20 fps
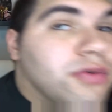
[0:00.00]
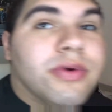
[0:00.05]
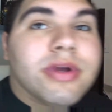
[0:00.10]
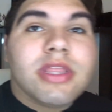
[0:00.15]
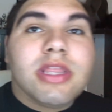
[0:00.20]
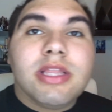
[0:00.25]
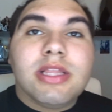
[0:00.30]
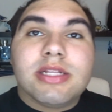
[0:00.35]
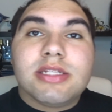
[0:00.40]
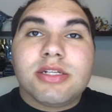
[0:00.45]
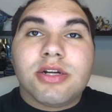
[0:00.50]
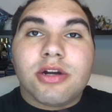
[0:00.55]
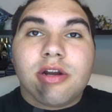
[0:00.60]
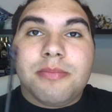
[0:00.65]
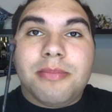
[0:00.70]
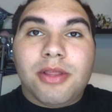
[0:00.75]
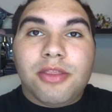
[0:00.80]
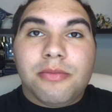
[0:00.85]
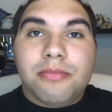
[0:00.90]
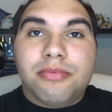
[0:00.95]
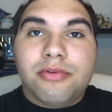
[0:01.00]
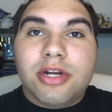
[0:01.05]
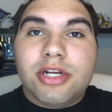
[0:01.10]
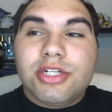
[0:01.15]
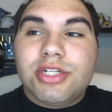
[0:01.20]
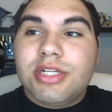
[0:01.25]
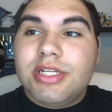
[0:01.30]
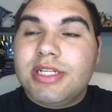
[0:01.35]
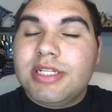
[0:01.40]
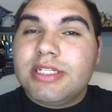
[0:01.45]
Quickly, let's talk about the
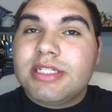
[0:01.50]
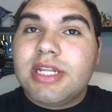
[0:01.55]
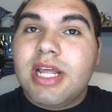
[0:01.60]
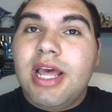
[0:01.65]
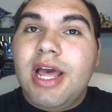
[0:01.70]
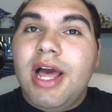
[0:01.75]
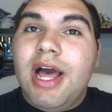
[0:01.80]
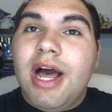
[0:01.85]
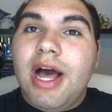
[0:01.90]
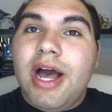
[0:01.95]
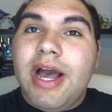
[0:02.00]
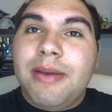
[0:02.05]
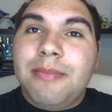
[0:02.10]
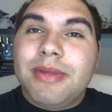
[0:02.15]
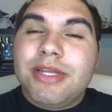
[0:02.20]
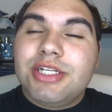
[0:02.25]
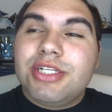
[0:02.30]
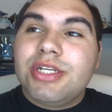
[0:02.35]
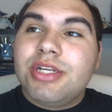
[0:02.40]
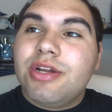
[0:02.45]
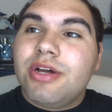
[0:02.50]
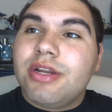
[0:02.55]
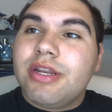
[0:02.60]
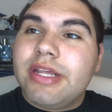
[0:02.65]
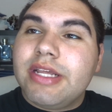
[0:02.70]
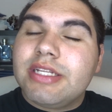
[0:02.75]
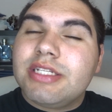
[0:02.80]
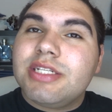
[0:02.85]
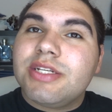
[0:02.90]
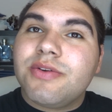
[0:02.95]
brushes. I mentioned on
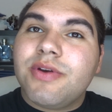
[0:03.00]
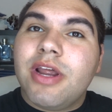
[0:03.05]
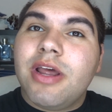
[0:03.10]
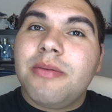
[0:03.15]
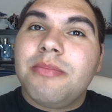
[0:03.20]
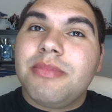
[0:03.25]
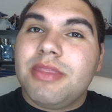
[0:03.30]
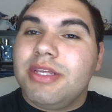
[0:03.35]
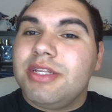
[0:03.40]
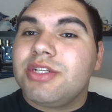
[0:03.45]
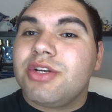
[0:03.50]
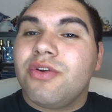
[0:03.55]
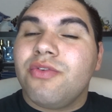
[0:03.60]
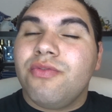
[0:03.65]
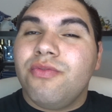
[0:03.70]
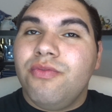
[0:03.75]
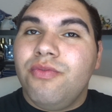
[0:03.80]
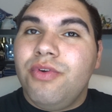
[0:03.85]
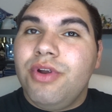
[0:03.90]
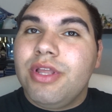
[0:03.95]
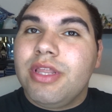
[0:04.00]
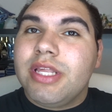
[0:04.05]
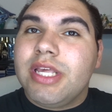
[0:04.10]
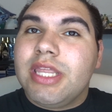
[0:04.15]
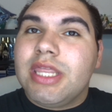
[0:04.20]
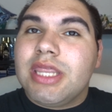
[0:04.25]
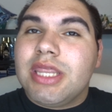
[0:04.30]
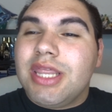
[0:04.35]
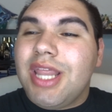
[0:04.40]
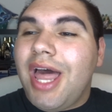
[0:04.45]
Instagram these are really
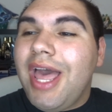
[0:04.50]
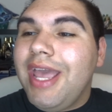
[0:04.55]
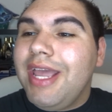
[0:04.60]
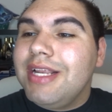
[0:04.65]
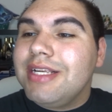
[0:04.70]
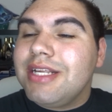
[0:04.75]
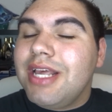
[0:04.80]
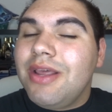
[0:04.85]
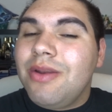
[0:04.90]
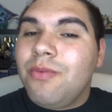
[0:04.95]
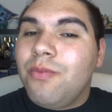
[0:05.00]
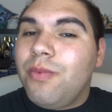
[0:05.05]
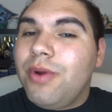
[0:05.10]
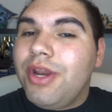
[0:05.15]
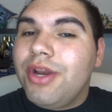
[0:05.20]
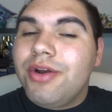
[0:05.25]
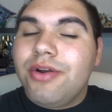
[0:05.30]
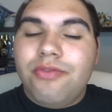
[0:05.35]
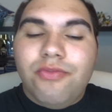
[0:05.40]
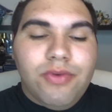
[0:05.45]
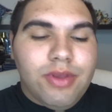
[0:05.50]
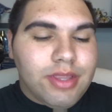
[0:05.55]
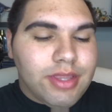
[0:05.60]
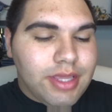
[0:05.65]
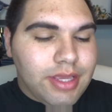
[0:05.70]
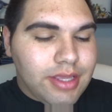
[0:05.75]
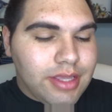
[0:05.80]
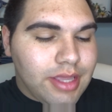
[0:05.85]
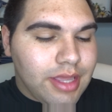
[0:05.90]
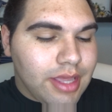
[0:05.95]
light and weird
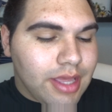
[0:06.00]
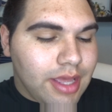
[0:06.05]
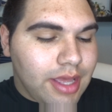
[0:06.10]
feeling.